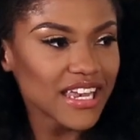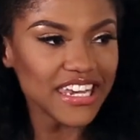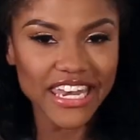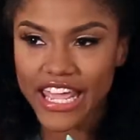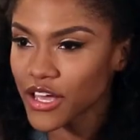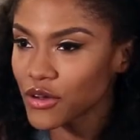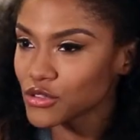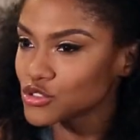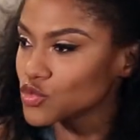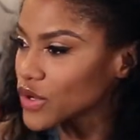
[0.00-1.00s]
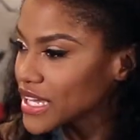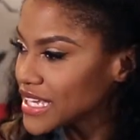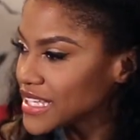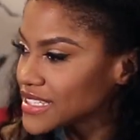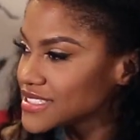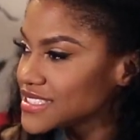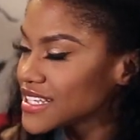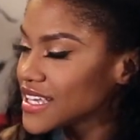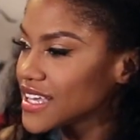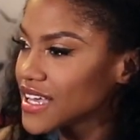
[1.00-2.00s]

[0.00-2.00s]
nails, rings,